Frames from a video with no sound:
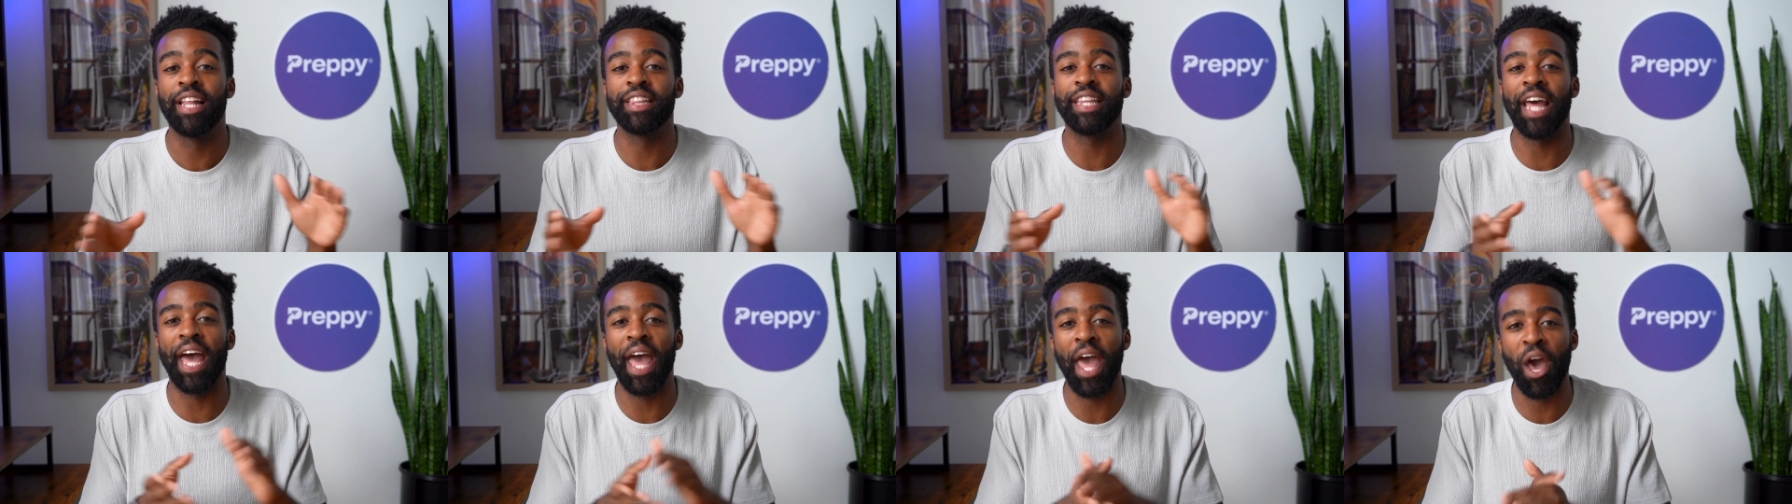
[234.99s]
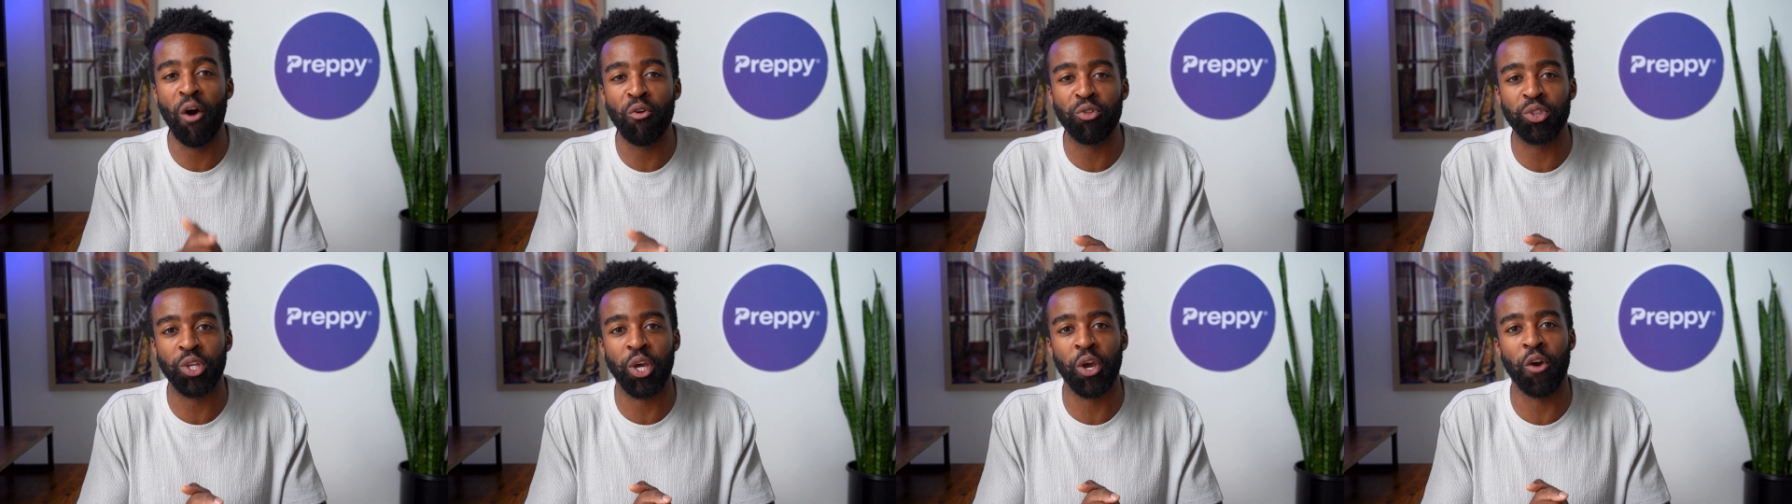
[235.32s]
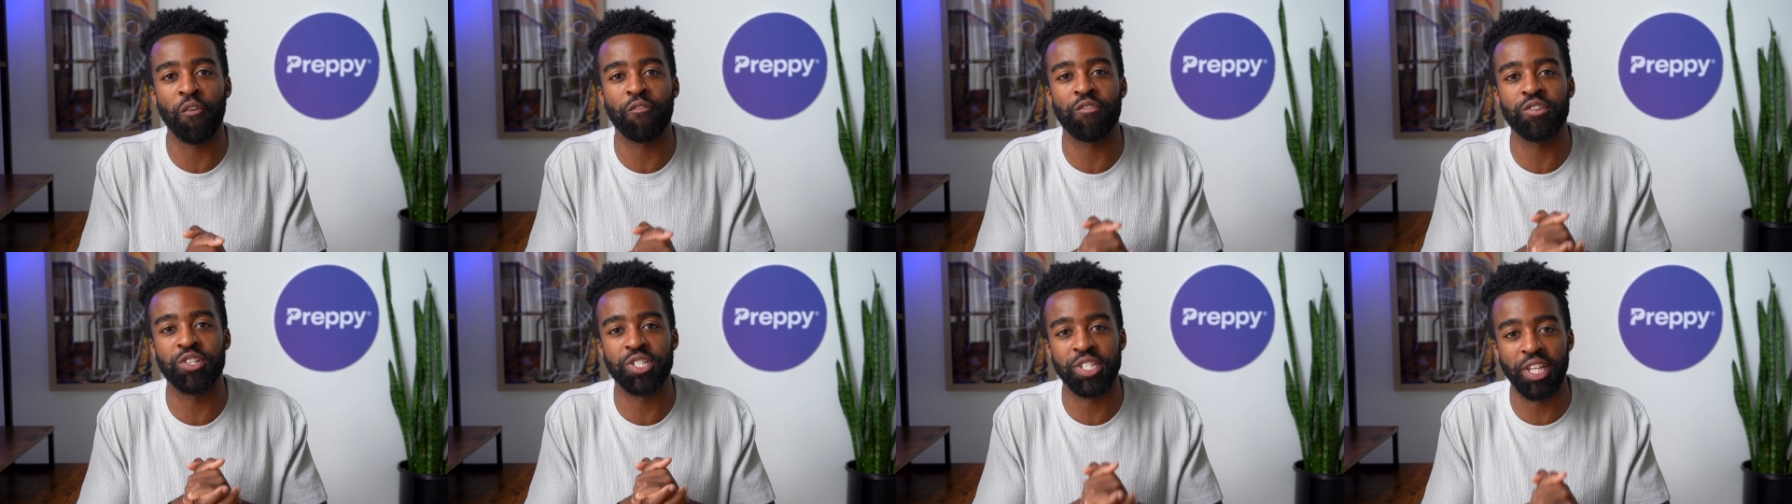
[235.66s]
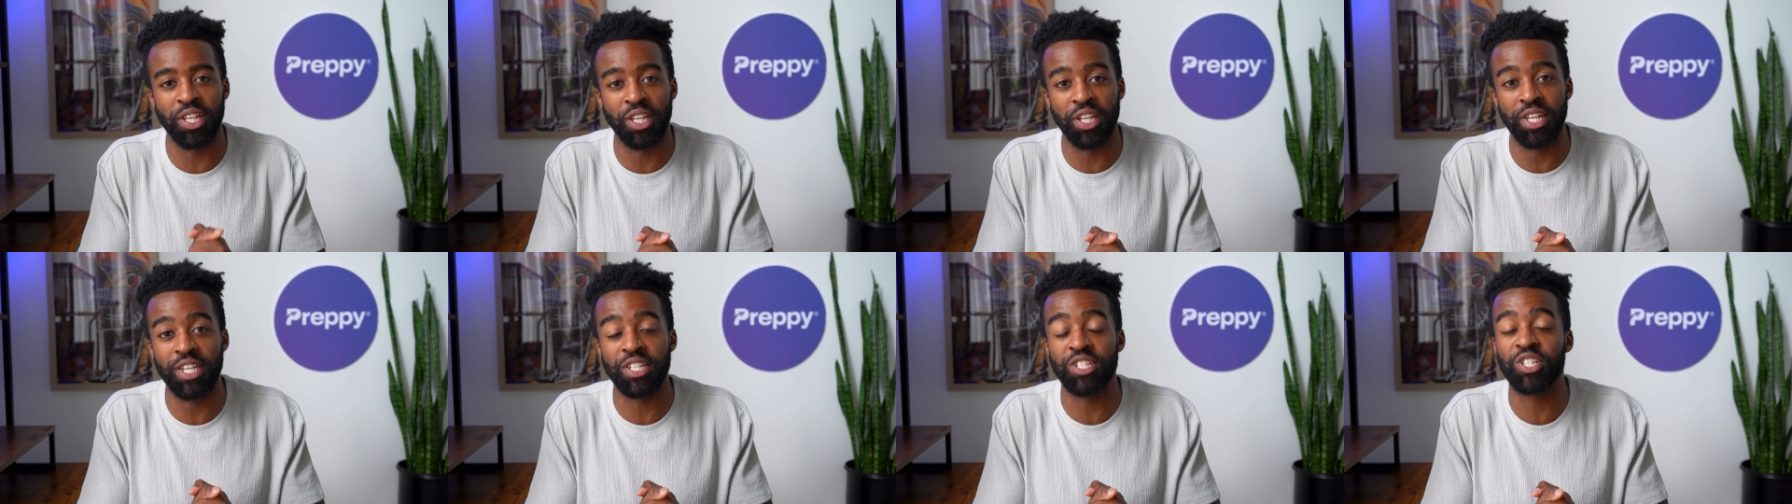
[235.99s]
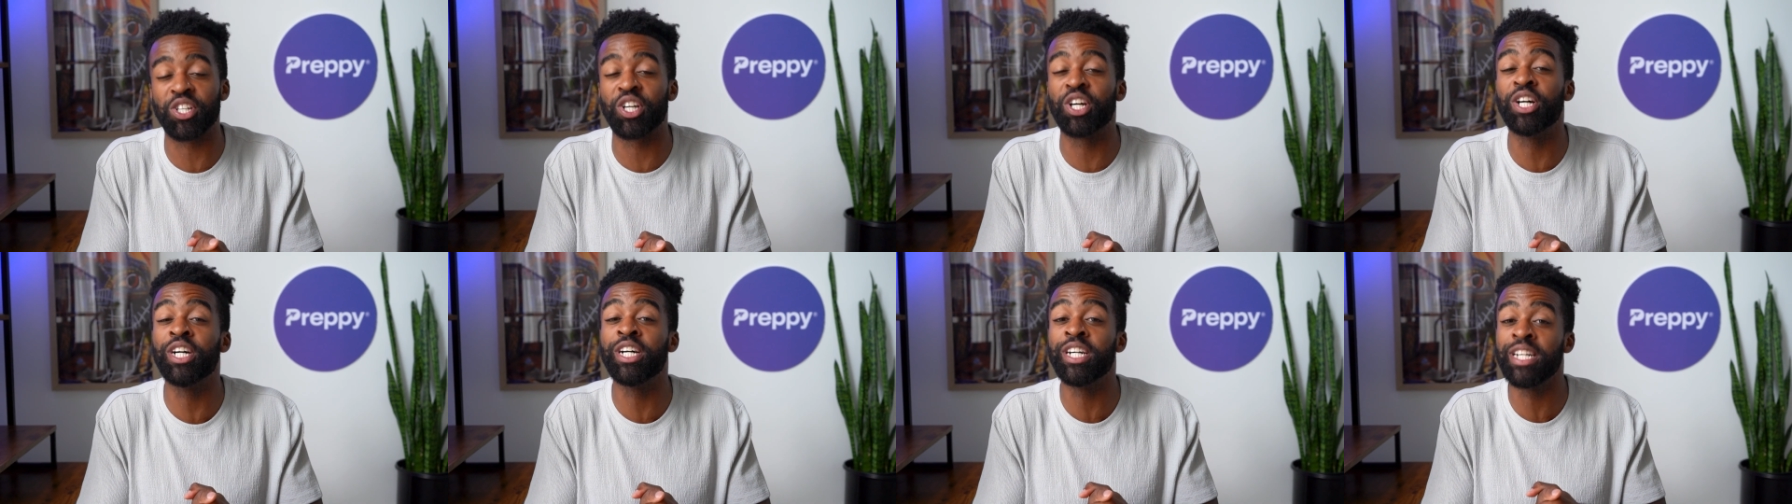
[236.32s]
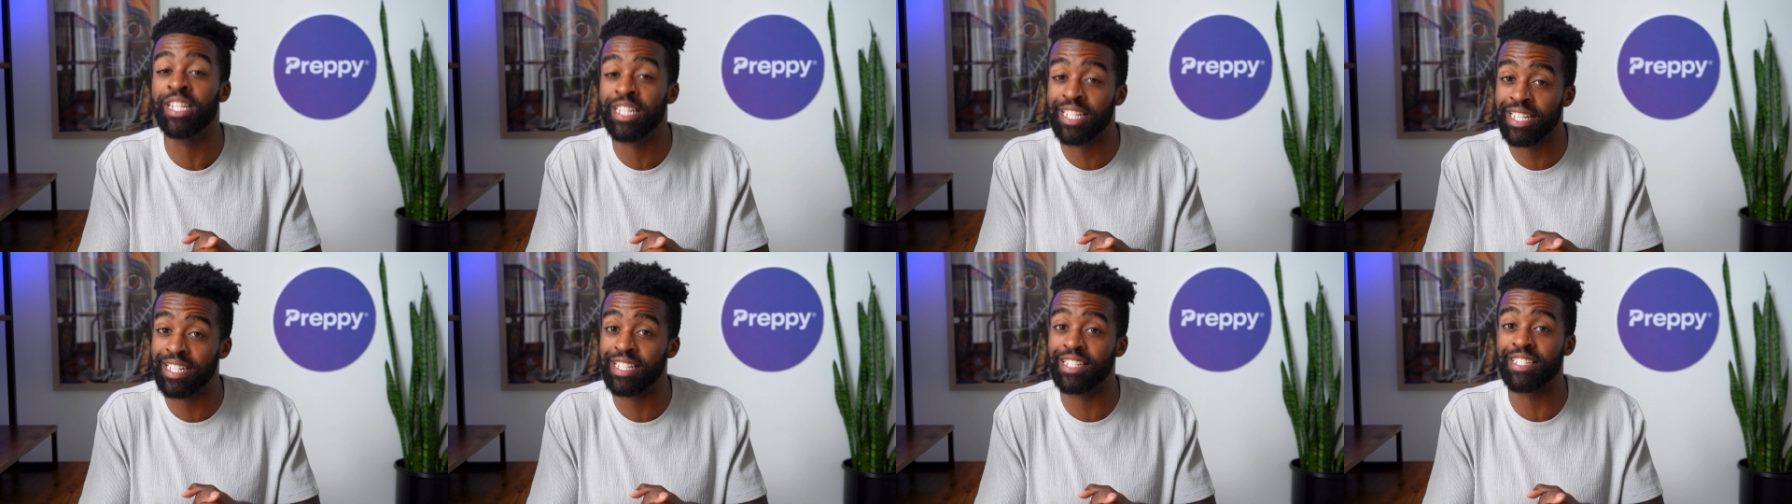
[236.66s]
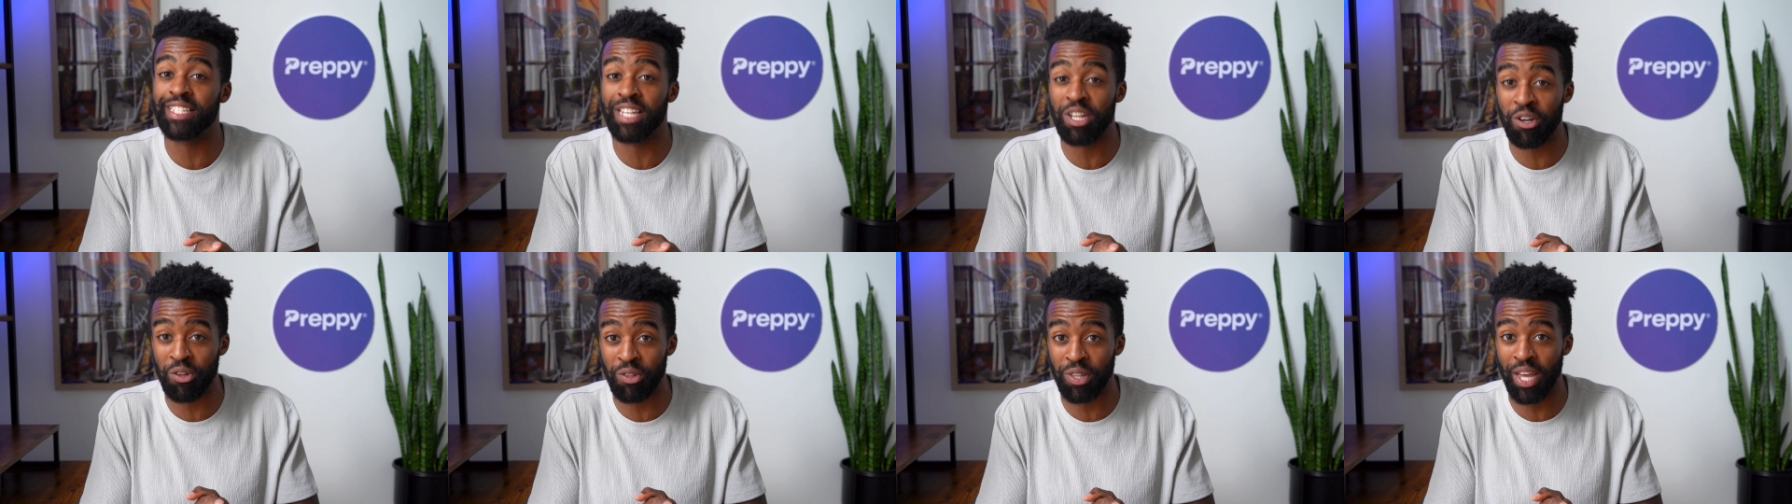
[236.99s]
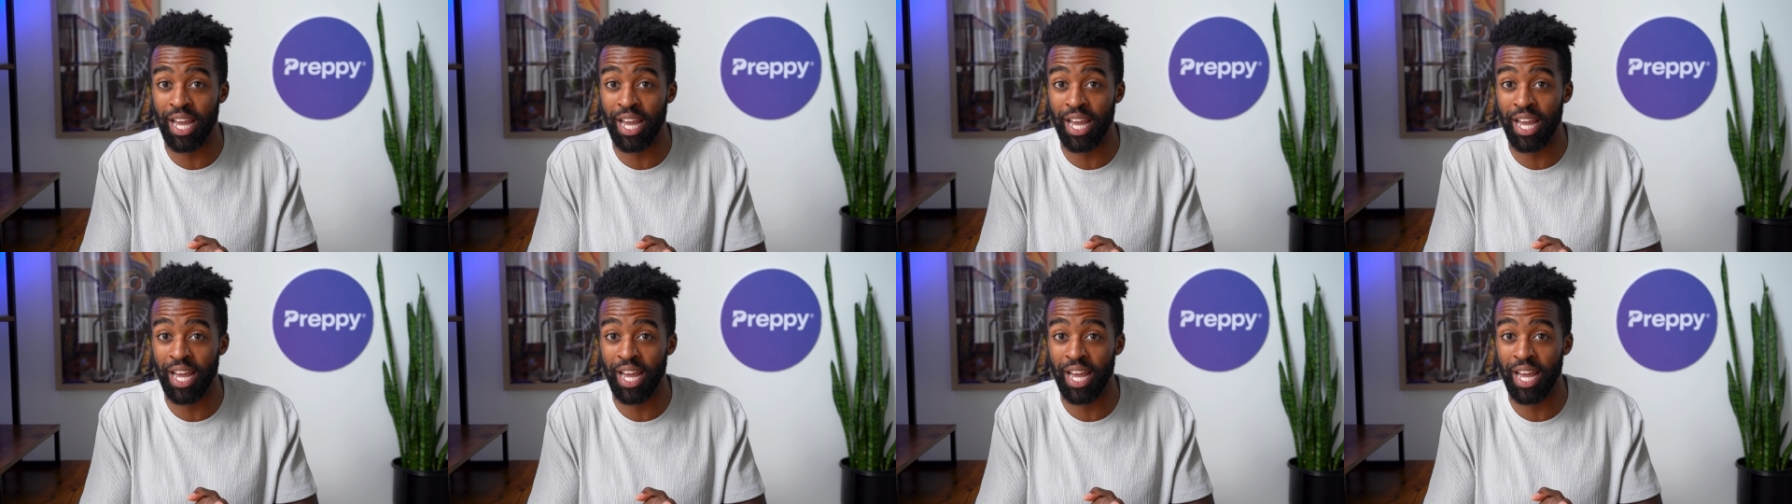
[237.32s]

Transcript: the healthcare facilities could consider